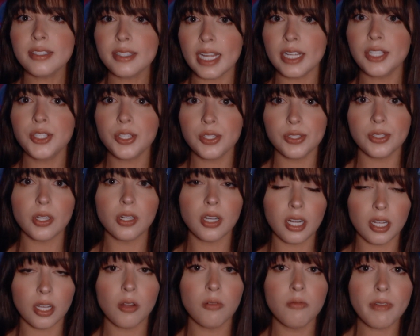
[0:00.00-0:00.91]
states are still
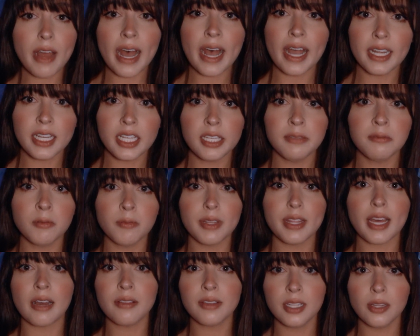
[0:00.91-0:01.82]
gonna go red even
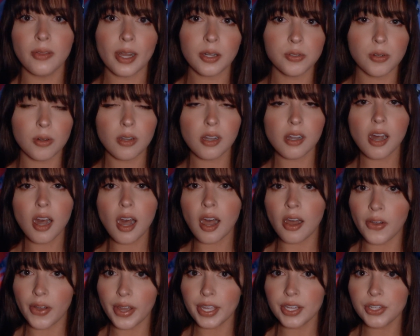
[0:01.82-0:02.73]
without the Electoral
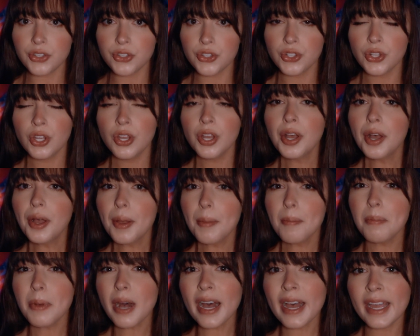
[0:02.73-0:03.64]
College.
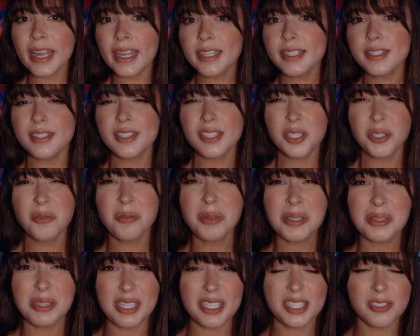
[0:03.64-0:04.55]
But you
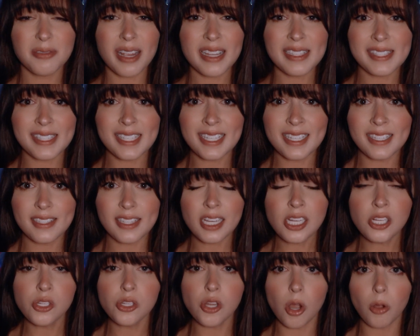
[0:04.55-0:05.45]
at least rest
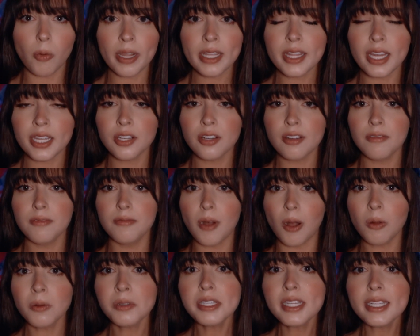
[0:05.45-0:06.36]
easy knowing that your
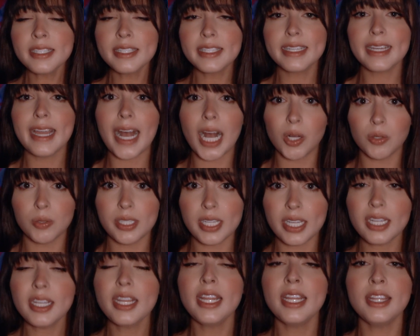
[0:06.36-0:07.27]
vote is
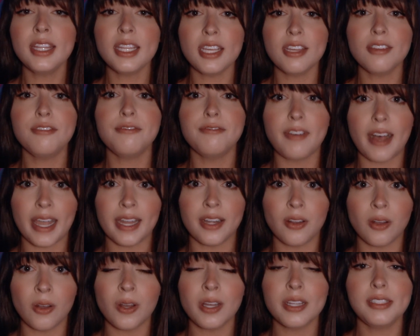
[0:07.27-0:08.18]
counted in the
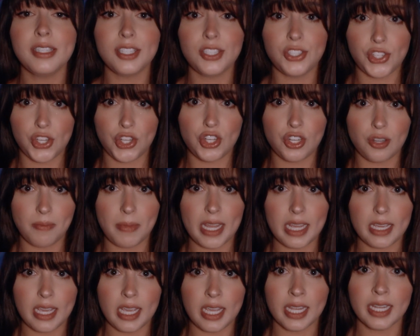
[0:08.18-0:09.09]
final
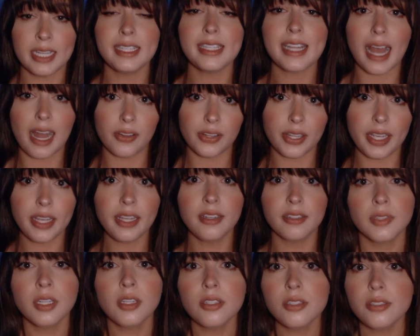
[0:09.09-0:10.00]
decision-making tally.
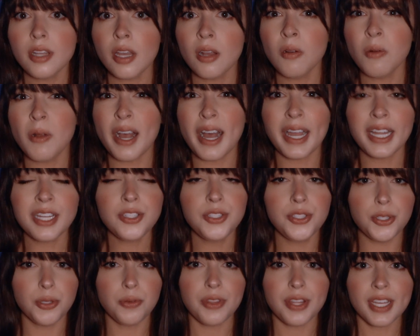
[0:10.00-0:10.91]
So I
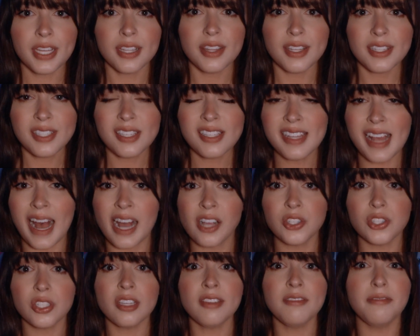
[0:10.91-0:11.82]
do think this is
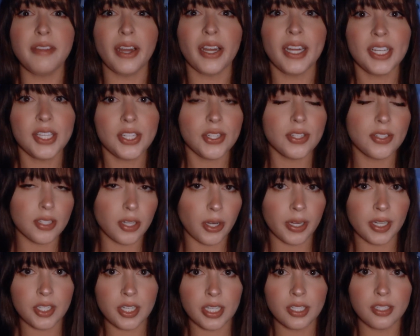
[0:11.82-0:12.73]
actually very
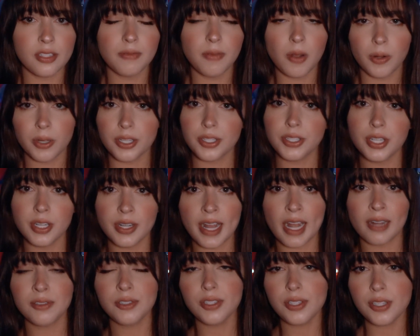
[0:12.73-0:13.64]
discouraging to voter
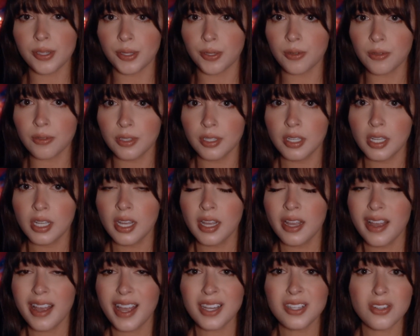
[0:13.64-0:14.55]
turnout too.
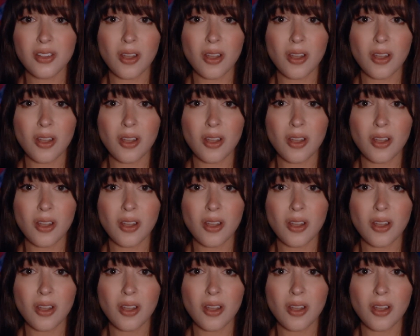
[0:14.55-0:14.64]
And